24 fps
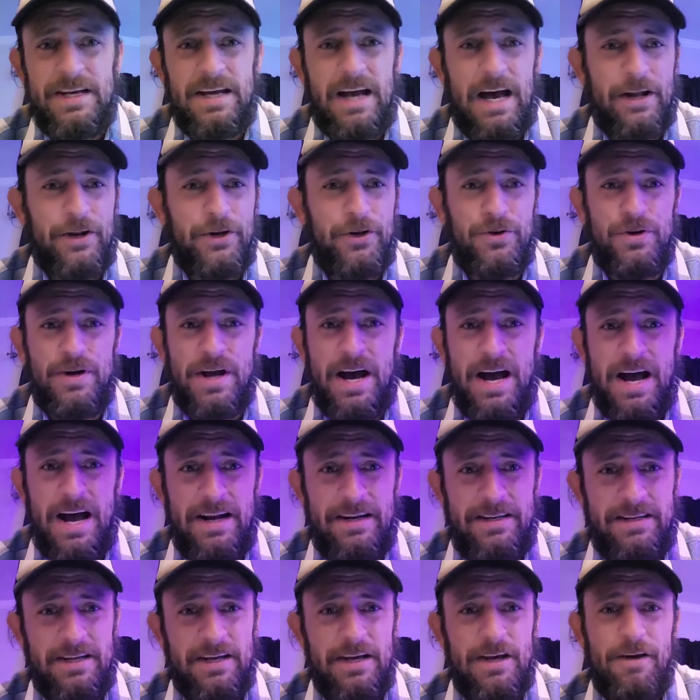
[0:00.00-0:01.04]
I do
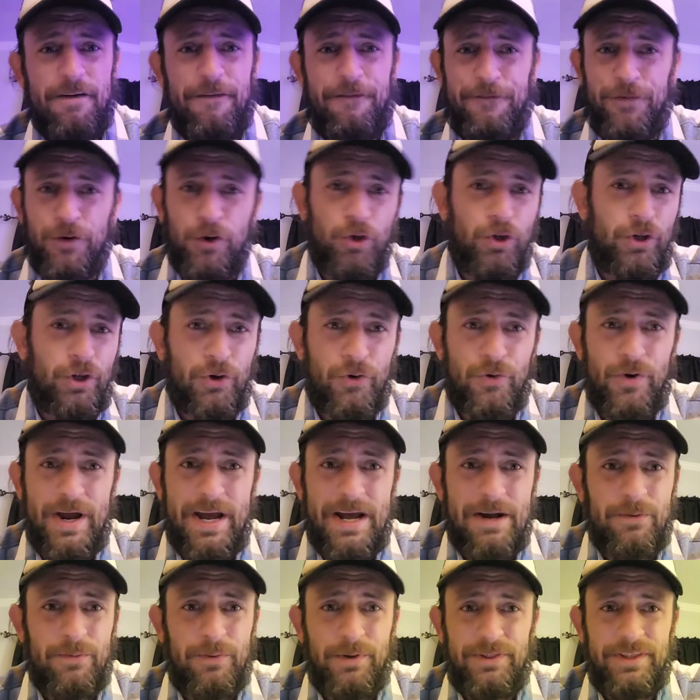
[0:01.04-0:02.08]
not fool
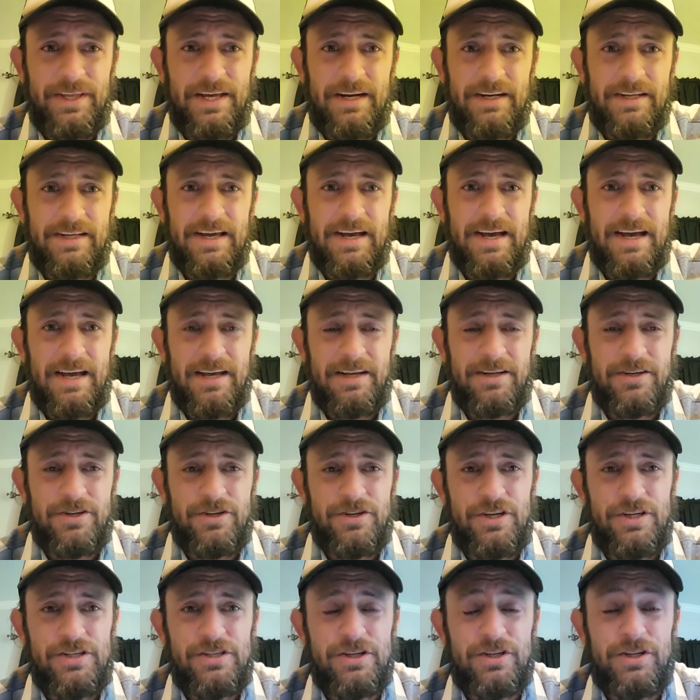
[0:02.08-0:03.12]
around with that guy because
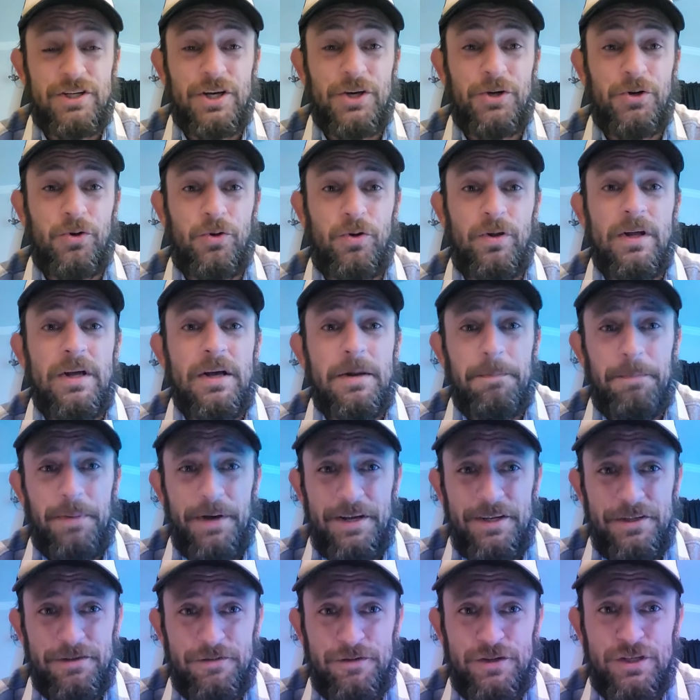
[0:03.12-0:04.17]
he's a total
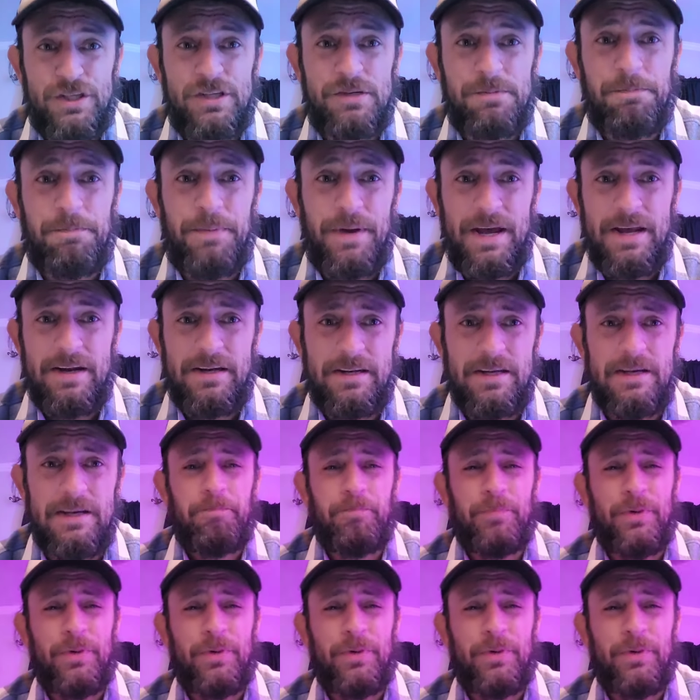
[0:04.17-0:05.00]
piece of spit.